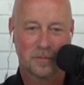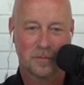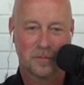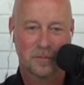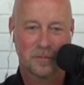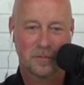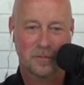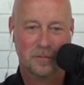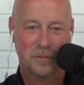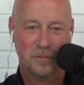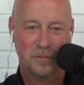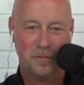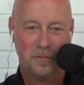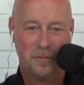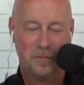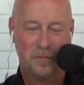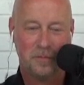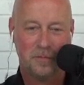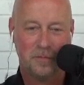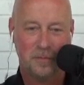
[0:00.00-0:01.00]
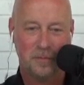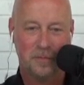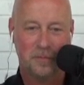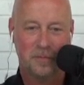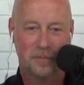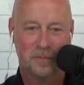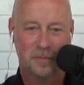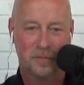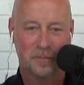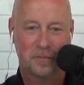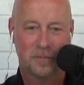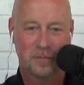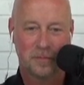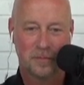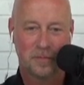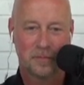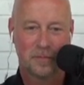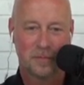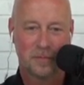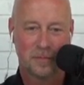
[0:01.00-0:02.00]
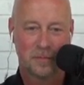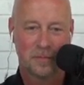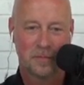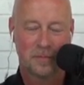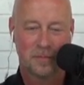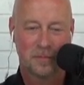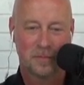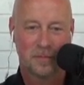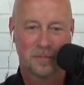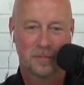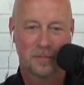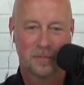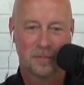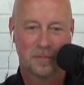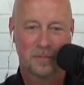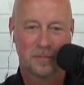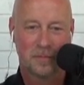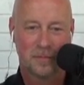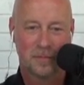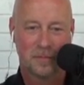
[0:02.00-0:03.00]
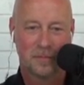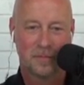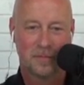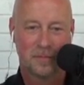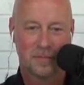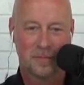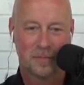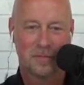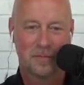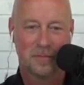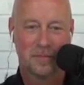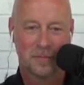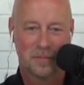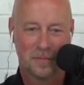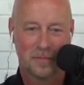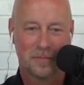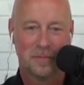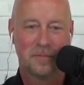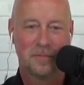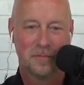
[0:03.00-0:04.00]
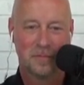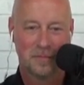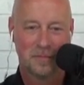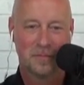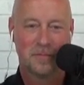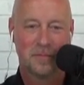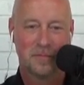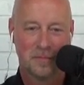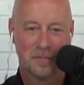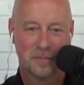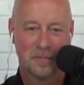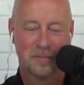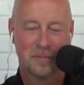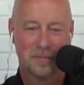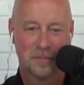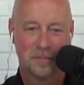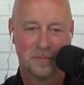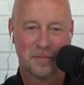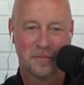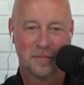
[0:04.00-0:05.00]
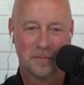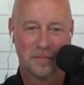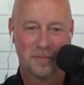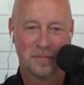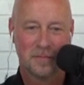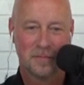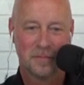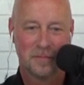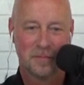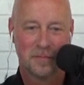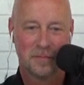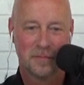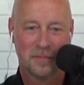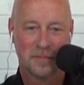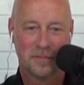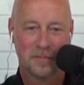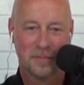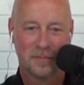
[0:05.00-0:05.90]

(silent)